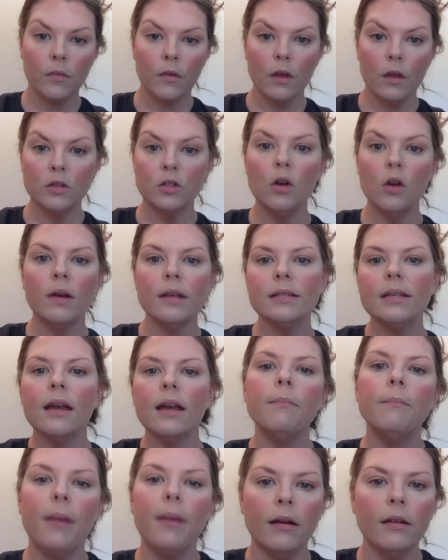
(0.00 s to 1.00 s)
So it's
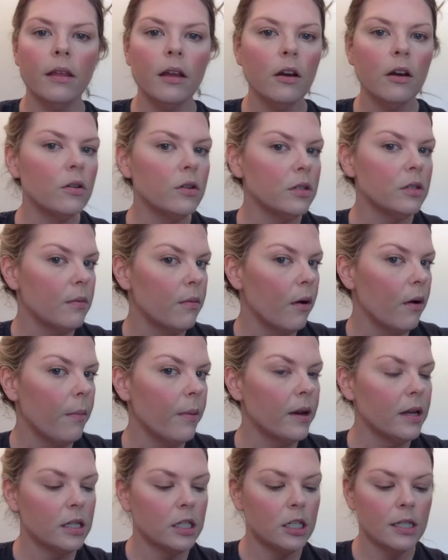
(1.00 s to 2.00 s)
like barely noticeable,
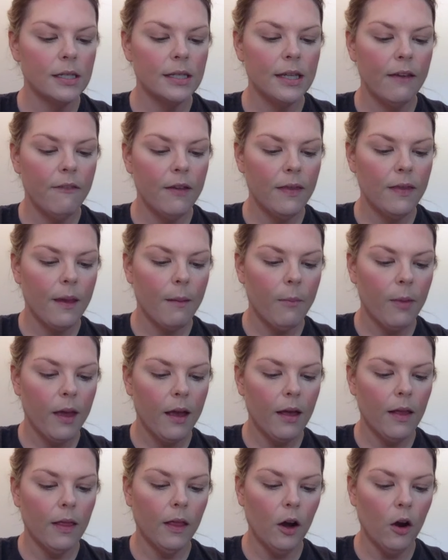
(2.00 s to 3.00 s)
but it's just giving them
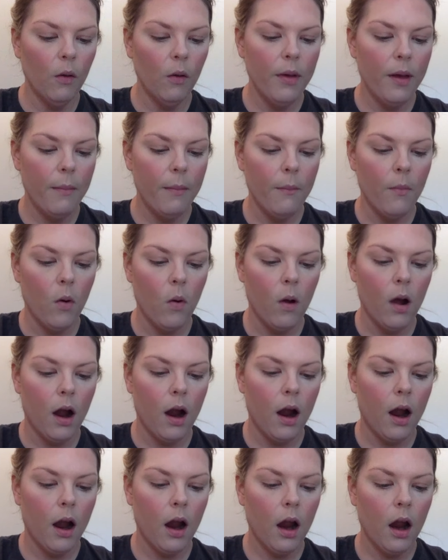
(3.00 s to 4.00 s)
like a little bit
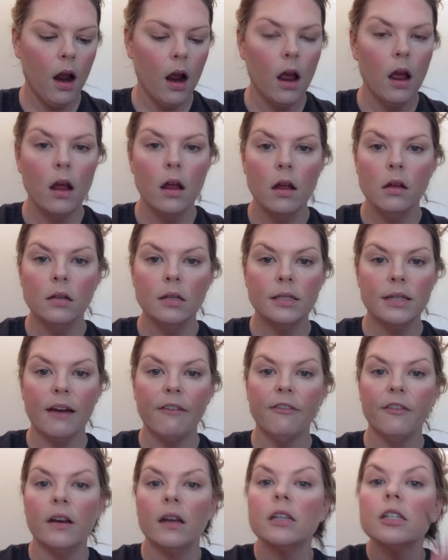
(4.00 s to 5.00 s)
more
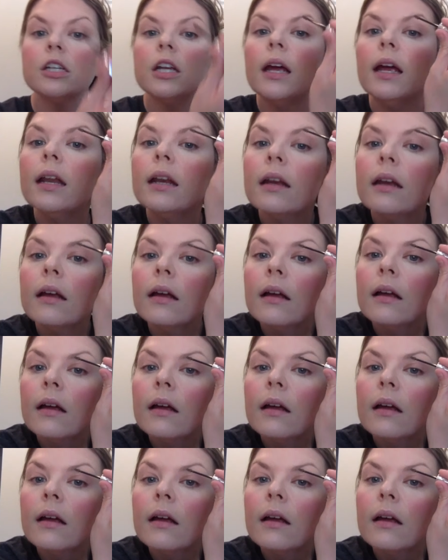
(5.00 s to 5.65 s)
definition.